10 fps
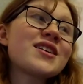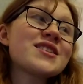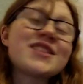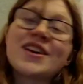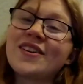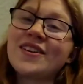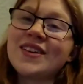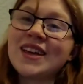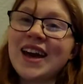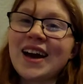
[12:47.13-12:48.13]
So
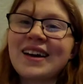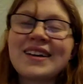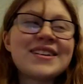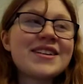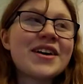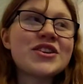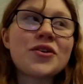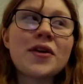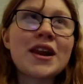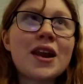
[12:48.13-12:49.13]
yeah,
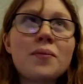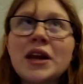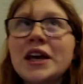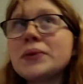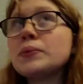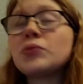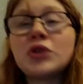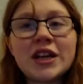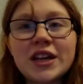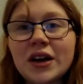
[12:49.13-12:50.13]
Joanna Lumley,
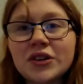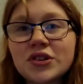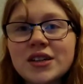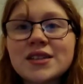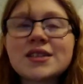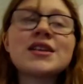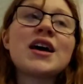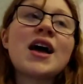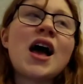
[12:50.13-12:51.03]
brilliant actress.